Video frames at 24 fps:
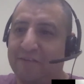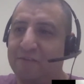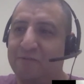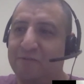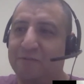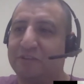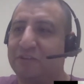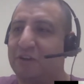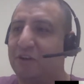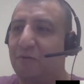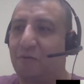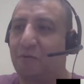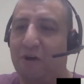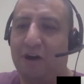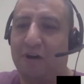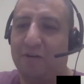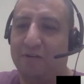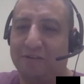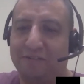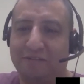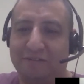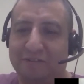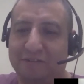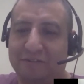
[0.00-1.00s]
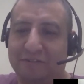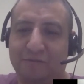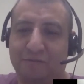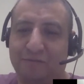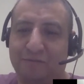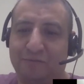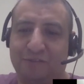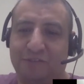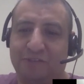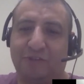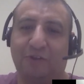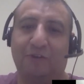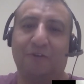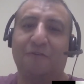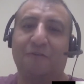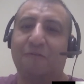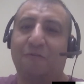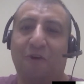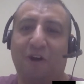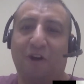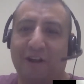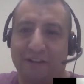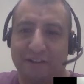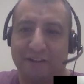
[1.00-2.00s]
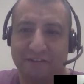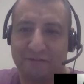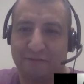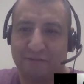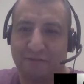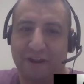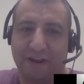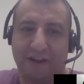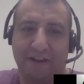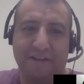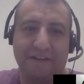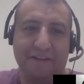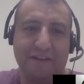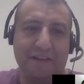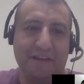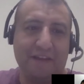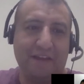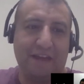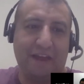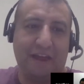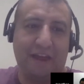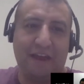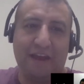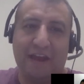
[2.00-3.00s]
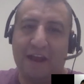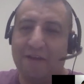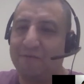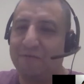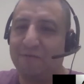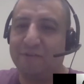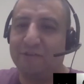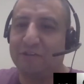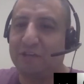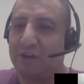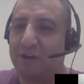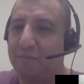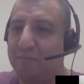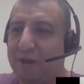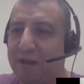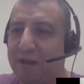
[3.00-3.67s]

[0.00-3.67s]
everyone's going to want certain ones, right? And everyone's going to